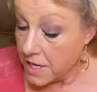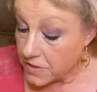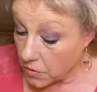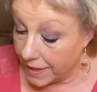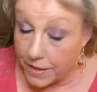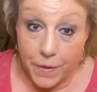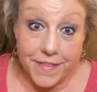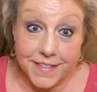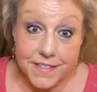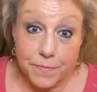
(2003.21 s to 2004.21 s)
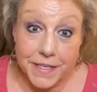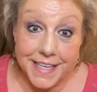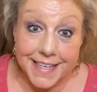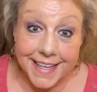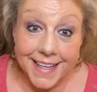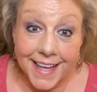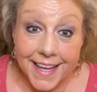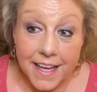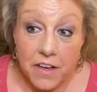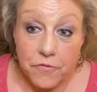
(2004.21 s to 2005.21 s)
So anyway, that's the beginning
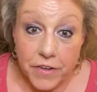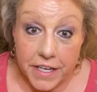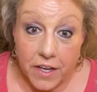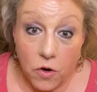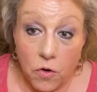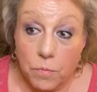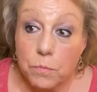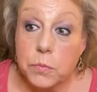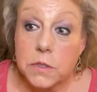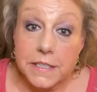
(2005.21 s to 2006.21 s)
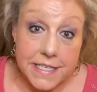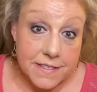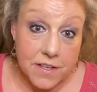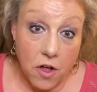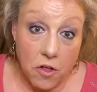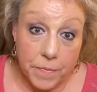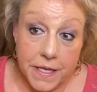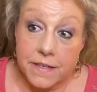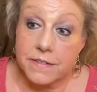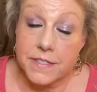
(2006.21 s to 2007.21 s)
video. Please call
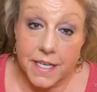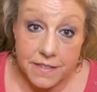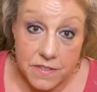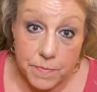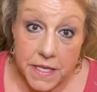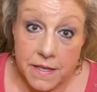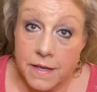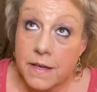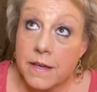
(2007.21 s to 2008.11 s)
me, text me,